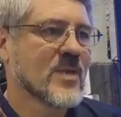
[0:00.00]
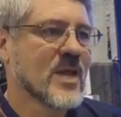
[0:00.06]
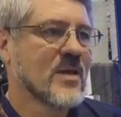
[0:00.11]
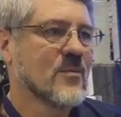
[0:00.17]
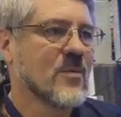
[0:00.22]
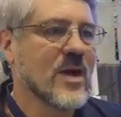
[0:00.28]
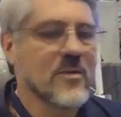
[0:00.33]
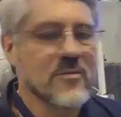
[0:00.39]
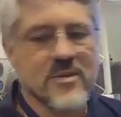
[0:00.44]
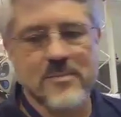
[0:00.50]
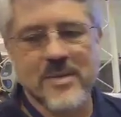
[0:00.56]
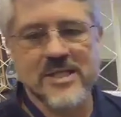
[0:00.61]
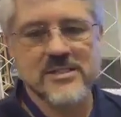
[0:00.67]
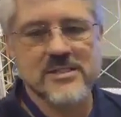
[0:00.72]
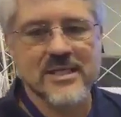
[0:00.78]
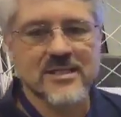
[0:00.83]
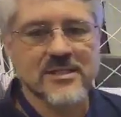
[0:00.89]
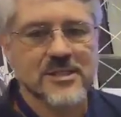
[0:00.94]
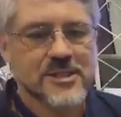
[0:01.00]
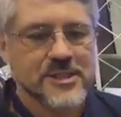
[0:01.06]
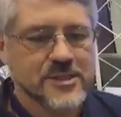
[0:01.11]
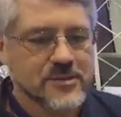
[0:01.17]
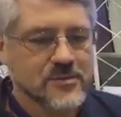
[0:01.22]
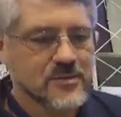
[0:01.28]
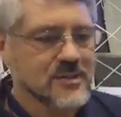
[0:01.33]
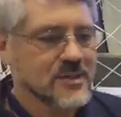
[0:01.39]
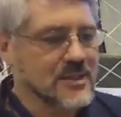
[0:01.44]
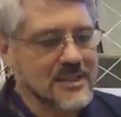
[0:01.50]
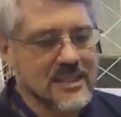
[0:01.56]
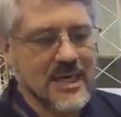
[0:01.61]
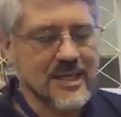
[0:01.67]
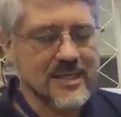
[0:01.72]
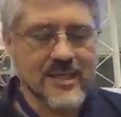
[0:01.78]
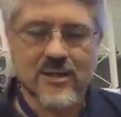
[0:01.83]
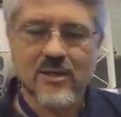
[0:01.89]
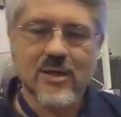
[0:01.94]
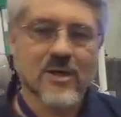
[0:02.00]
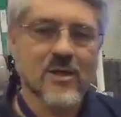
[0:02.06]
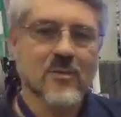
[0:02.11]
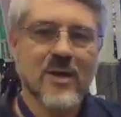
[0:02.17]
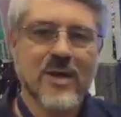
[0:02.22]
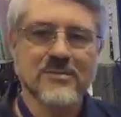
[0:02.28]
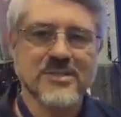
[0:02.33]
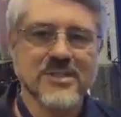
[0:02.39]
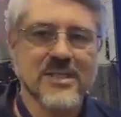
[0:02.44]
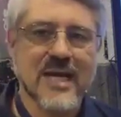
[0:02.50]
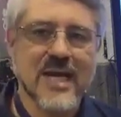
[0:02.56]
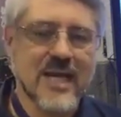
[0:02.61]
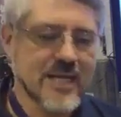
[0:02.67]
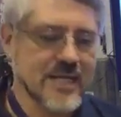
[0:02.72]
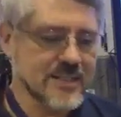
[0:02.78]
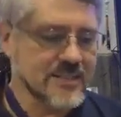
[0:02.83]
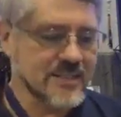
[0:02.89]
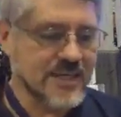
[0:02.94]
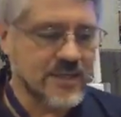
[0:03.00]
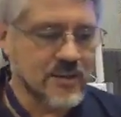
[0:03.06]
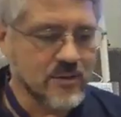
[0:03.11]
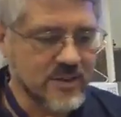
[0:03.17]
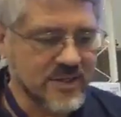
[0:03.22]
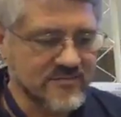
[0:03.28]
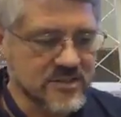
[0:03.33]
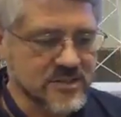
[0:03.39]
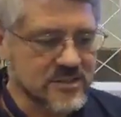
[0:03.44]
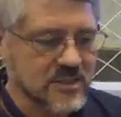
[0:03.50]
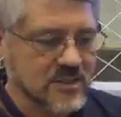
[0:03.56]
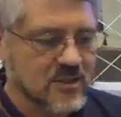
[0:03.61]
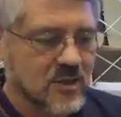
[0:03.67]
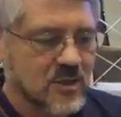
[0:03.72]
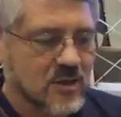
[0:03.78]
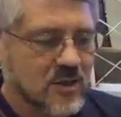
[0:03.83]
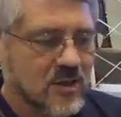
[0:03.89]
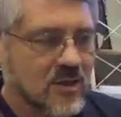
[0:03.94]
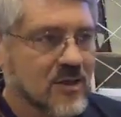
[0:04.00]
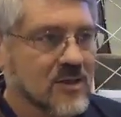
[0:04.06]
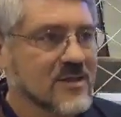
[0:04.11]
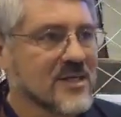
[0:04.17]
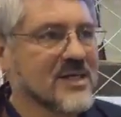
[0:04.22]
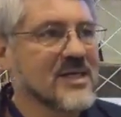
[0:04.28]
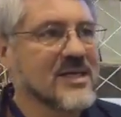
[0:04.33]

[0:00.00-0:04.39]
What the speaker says: Well, the best thing to do, get on our website, give us a call.